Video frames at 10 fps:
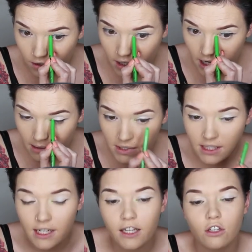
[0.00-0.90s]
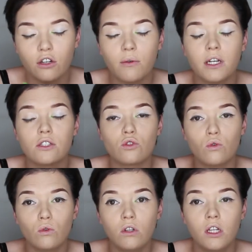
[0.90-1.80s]
Harmon's like, you know what, it's
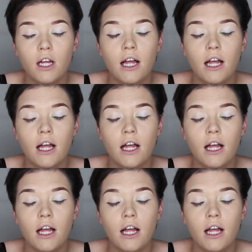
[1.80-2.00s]
cool.